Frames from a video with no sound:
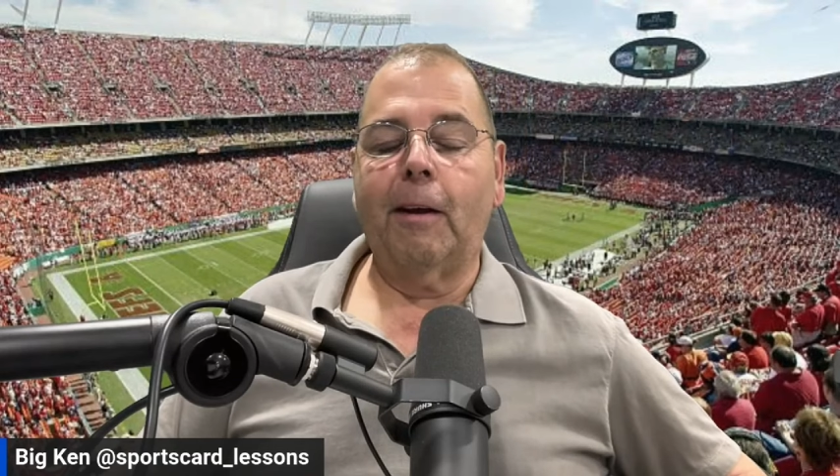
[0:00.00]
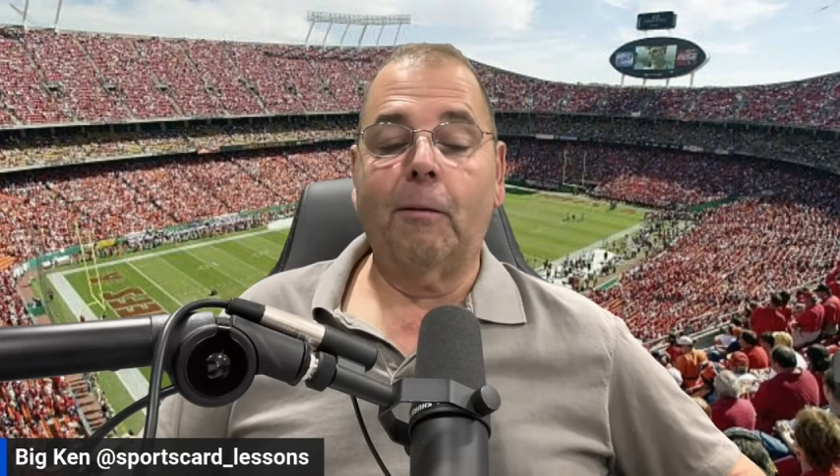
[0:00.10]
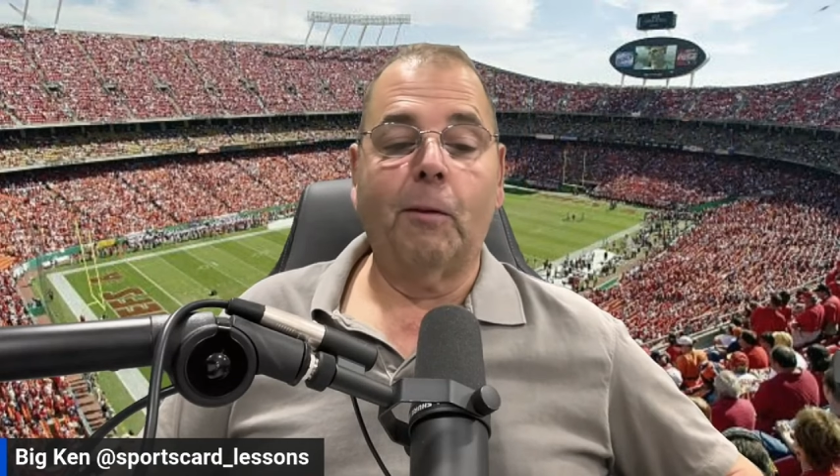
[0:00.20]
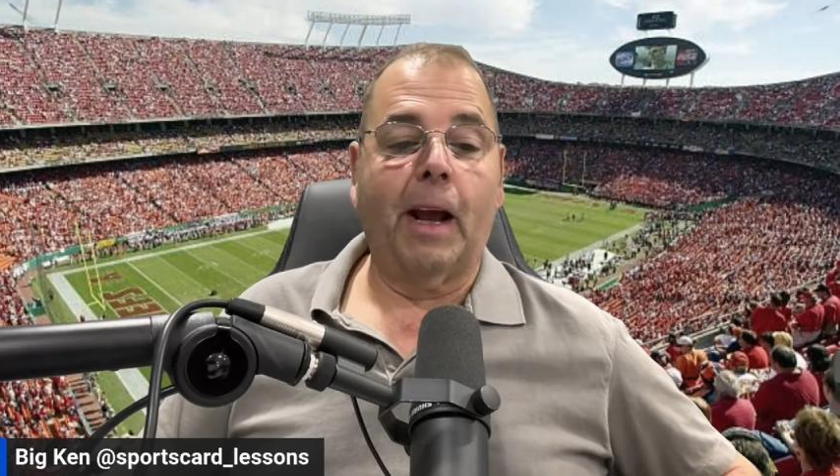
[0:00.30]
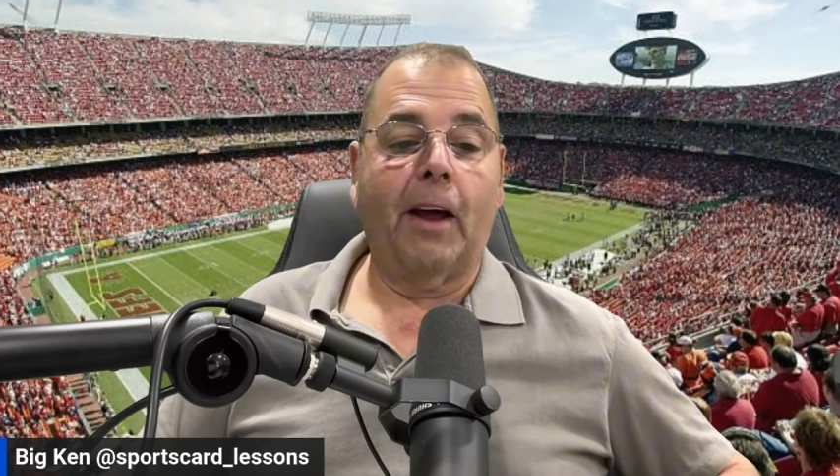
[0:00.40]

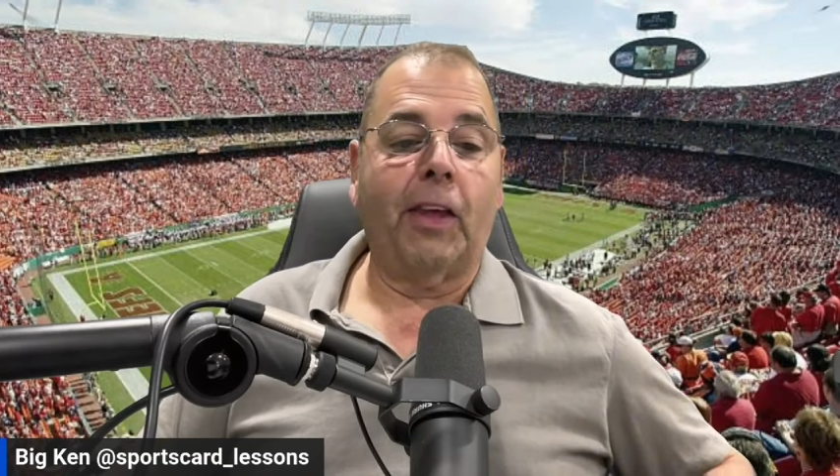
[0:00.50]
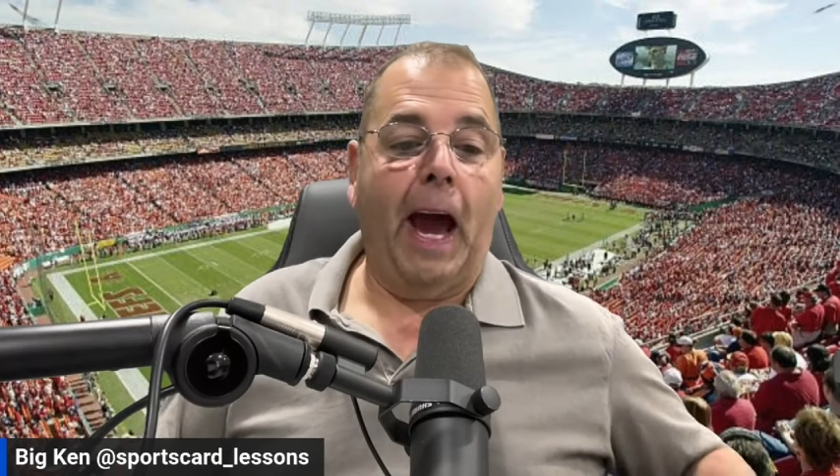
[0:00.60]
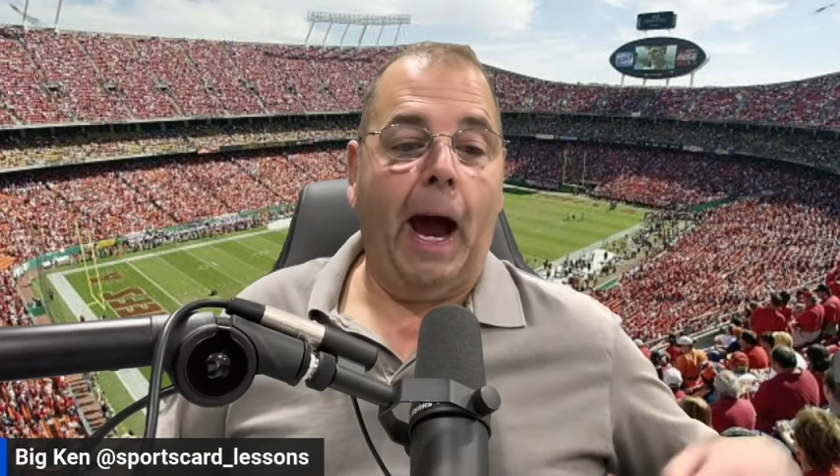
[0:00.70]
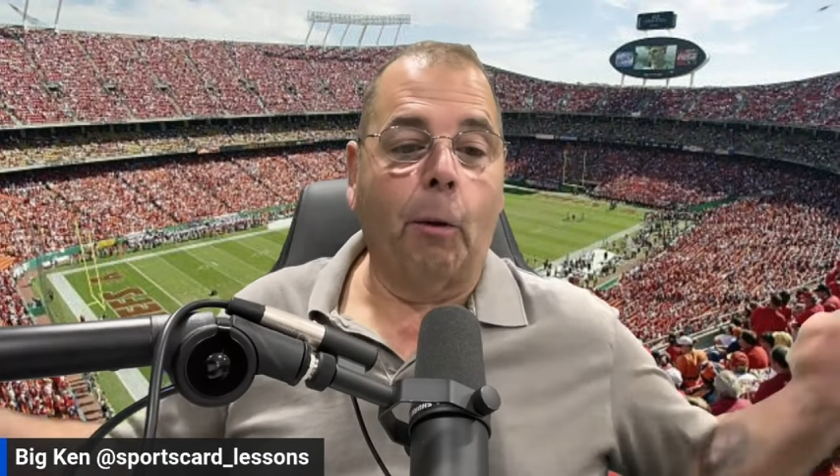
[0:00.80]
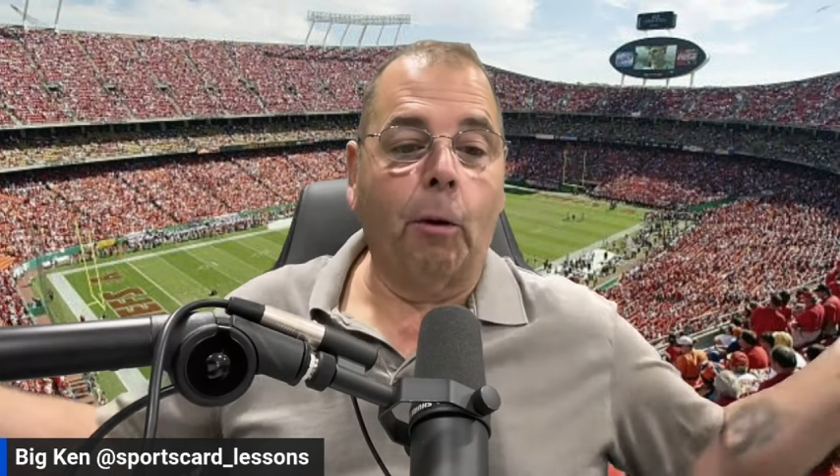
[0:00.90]
We got the
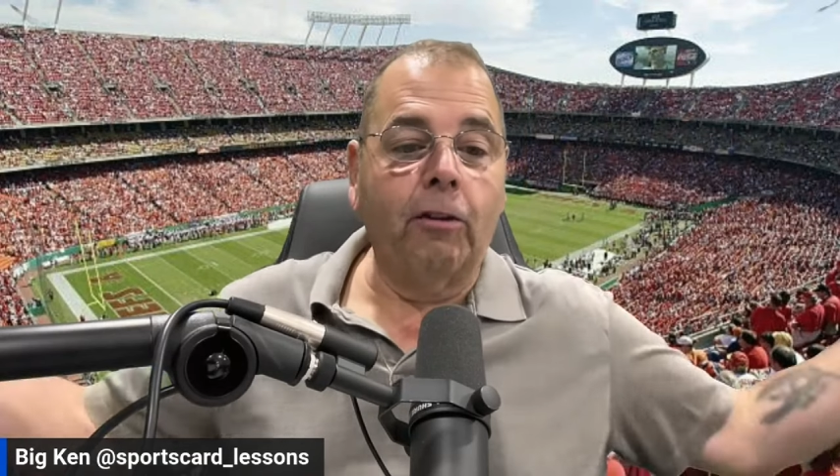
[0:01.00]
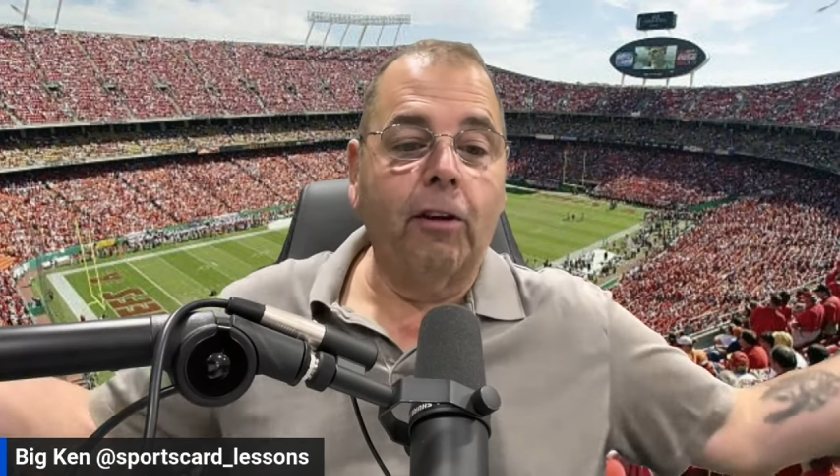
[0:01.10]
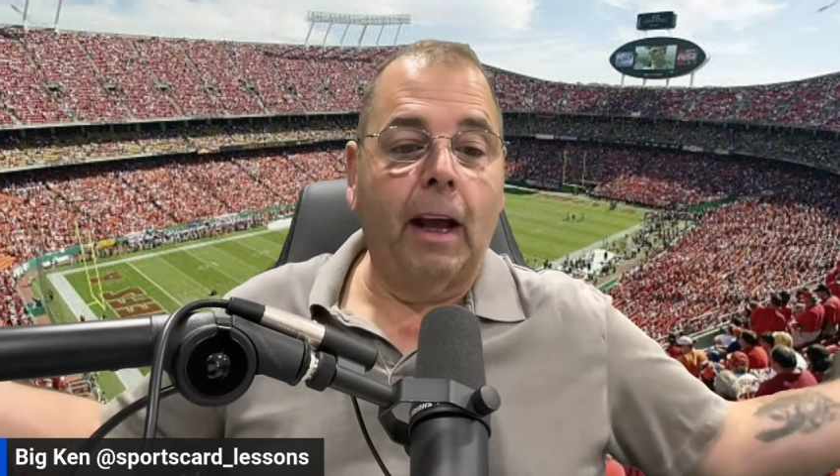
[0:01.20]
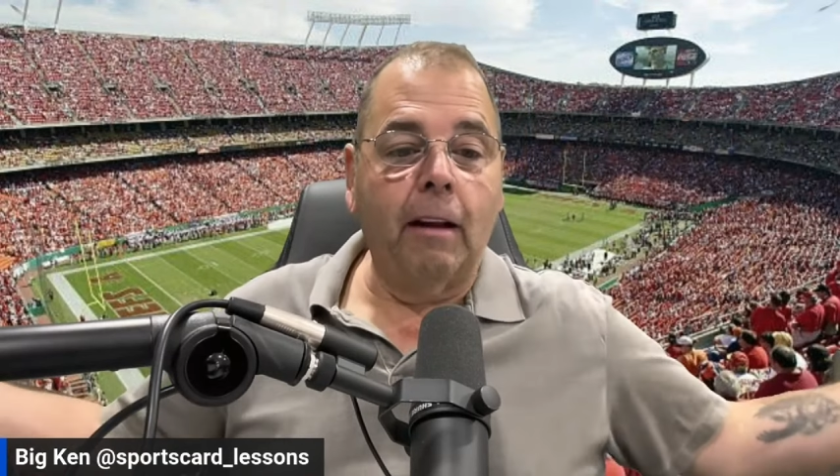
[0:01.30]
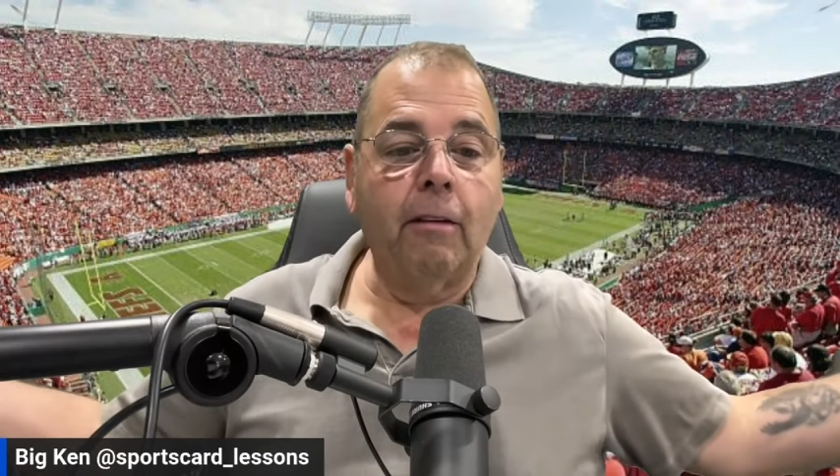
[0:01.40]
hour
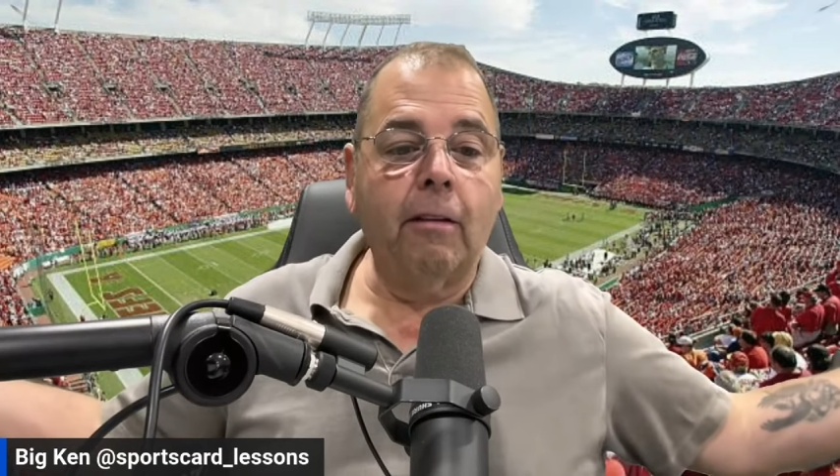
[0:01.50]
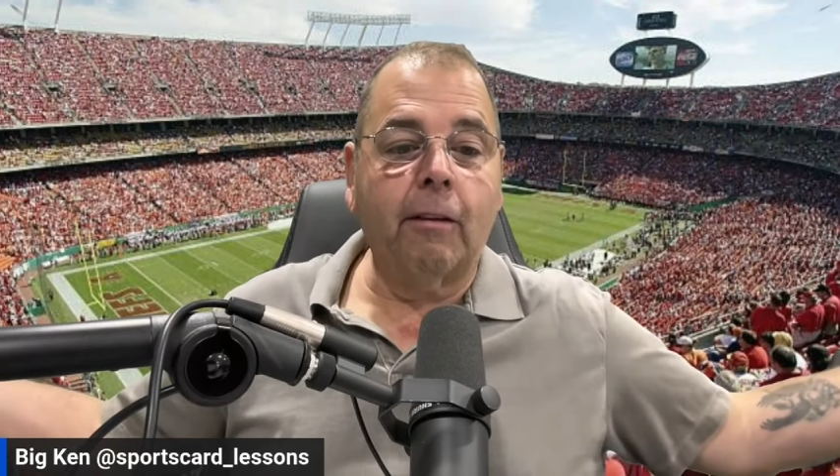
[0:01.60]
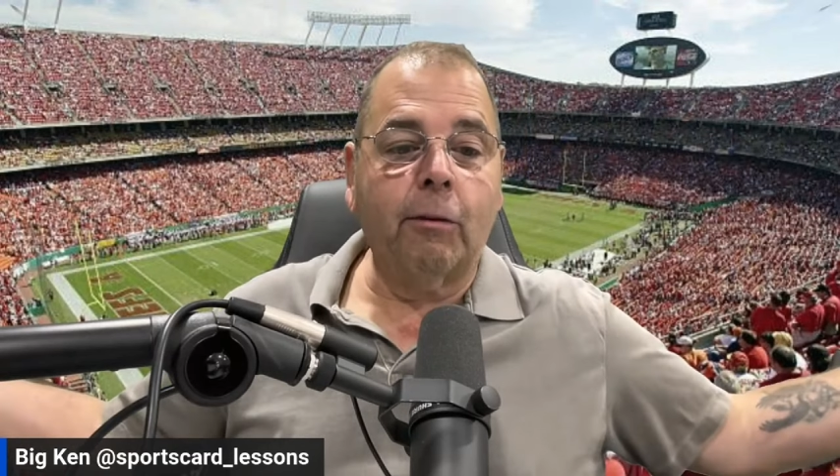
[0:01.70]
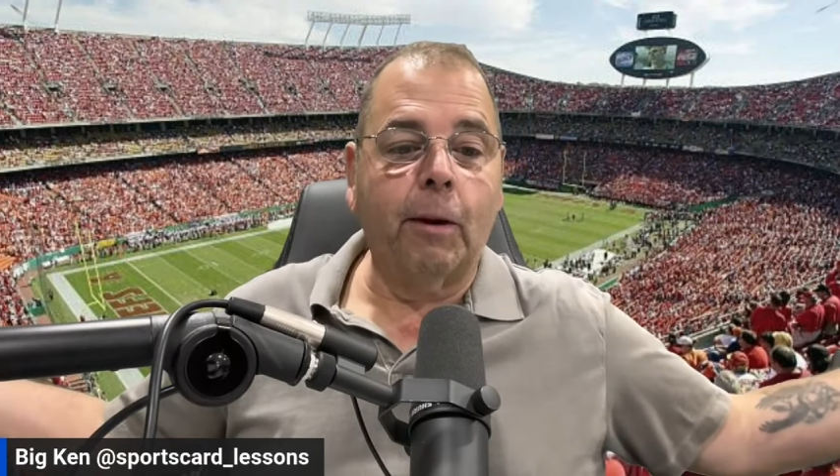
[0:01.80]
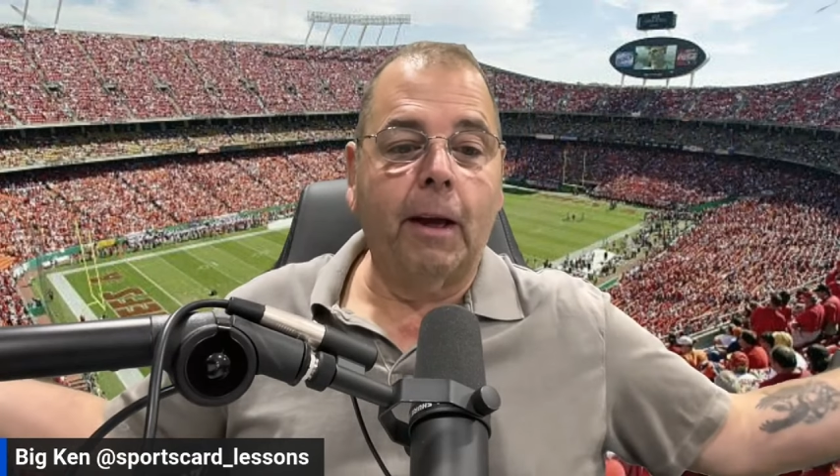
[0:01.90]
change
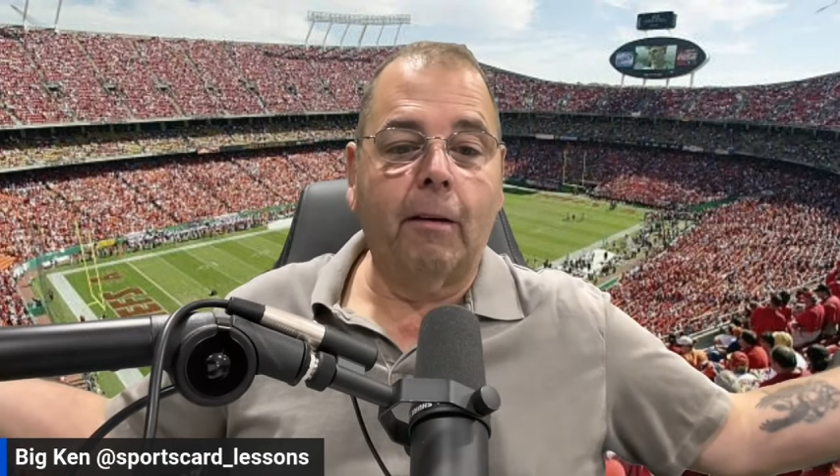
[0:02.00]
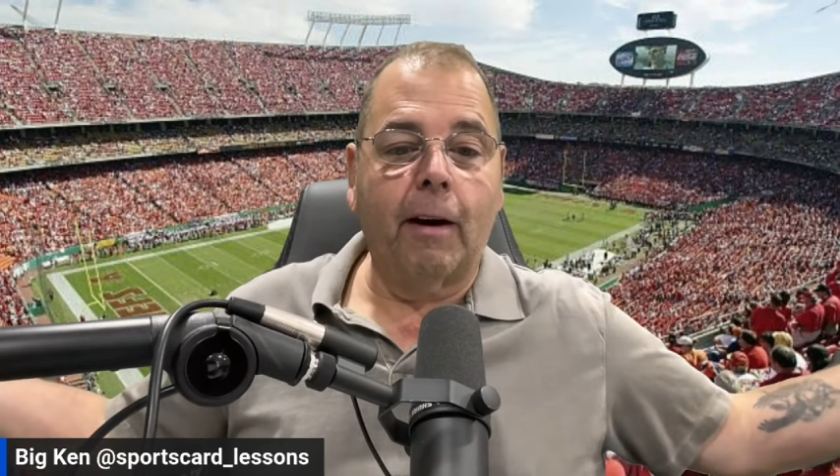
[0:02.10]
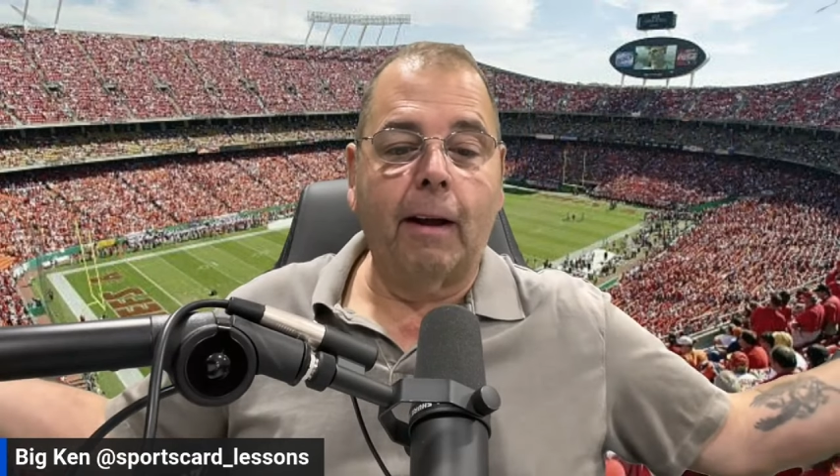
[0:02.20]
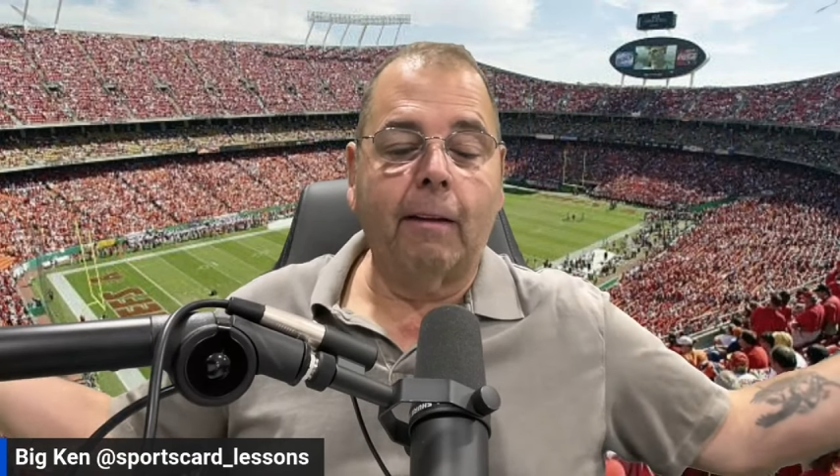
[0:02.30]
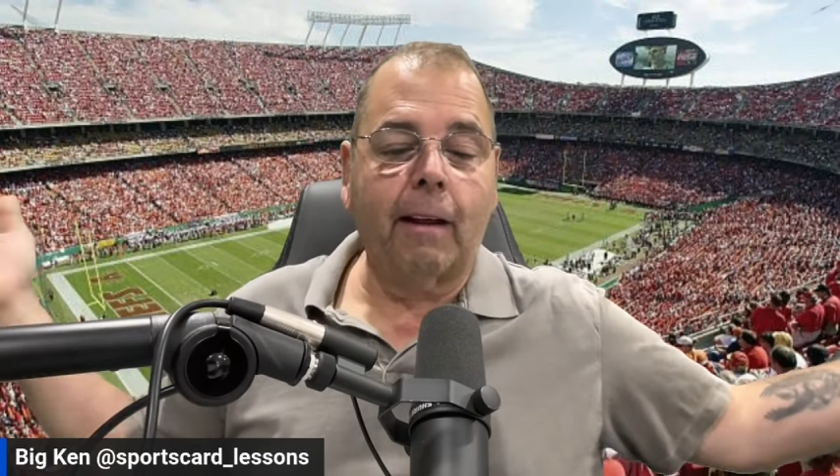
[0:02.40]
this week, right?